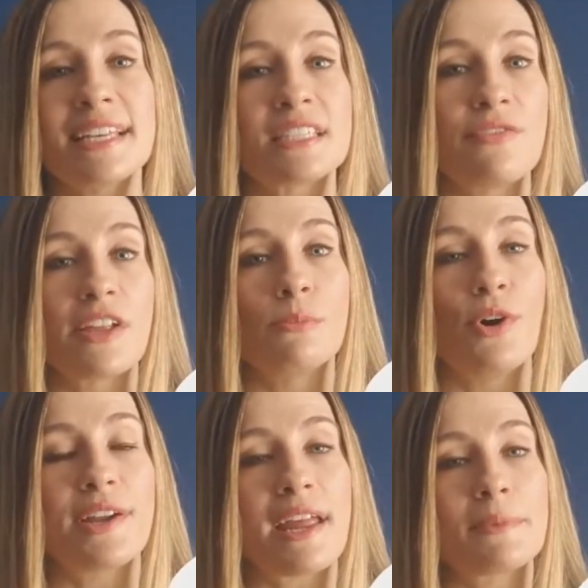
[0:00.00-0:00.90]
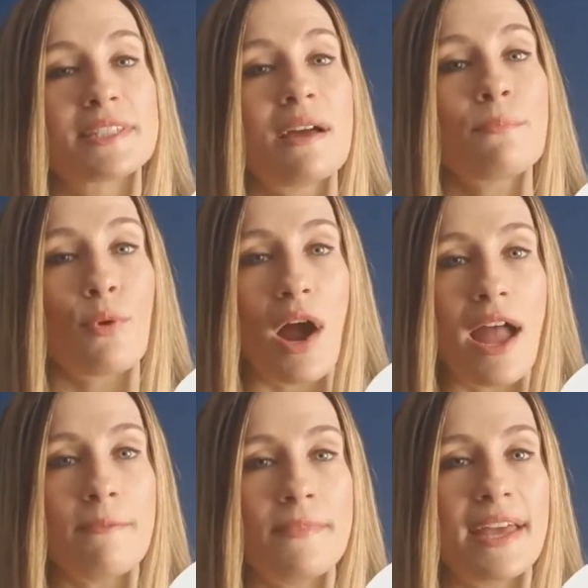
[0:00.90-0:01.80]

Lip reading: It's available on Amazon Prime.